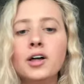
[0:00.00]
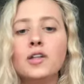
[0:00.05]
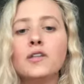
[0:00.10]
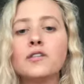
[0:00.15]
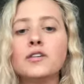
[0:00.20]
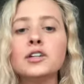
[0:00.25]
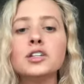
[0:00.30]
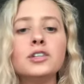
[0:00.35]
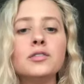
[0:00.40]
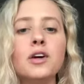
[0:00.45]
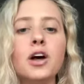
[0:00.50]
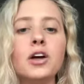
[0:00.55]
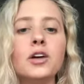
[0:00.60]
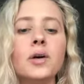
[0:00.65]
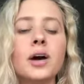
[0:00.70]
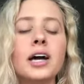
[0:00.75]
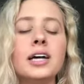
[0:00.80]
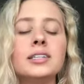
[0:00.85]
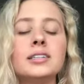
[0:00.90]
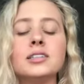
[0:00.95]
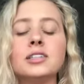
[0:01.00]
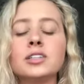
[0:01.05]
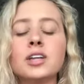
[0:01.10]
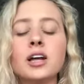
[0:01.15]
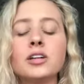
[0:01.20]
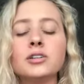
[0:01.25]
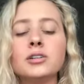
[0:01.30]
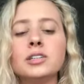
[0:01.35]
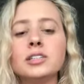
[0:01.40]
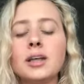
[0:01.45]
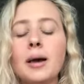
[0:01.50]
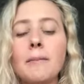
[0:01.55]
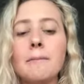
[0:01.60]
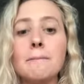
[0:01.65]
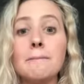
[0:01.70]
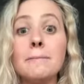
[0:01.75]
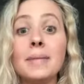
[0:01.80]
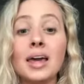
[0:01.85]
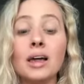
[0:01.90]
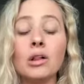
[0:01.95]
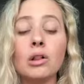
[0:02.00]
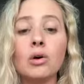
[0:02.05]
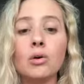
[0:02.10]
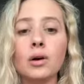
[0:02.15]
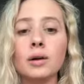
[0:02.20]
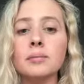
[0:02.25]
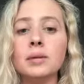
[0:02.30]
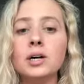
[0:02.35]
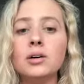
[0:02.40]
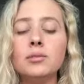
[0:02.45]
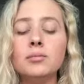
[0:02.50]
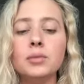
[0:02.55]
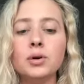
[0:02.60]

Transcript: First of all, you guys, testosterone is not male hormone.